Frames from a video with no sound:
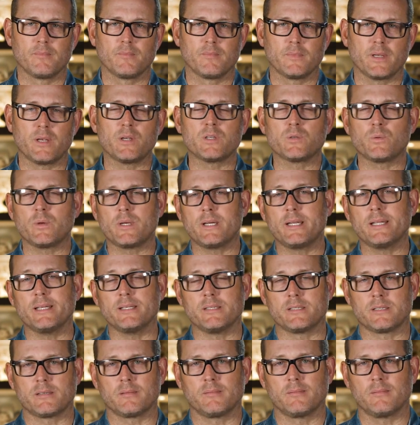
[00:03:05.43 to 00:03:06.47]
Here's what it
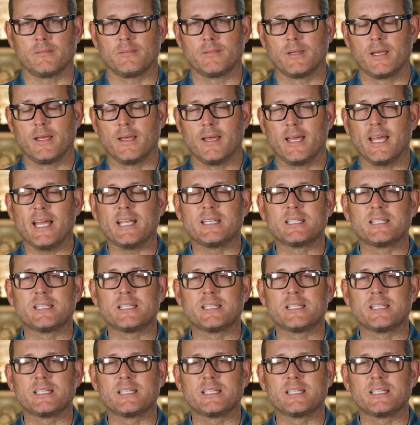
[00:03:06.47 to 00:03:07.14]
is. It's